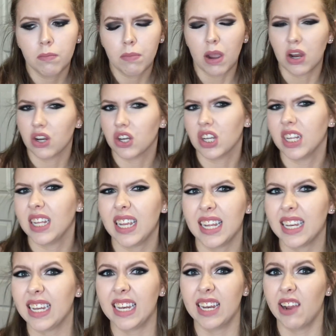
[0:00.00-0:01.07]
personally
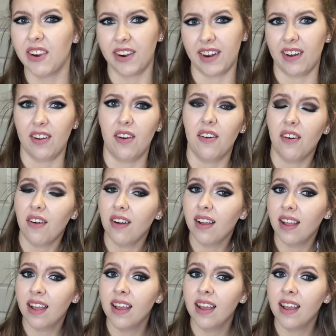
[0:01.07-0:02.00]
it didn't hurt at all.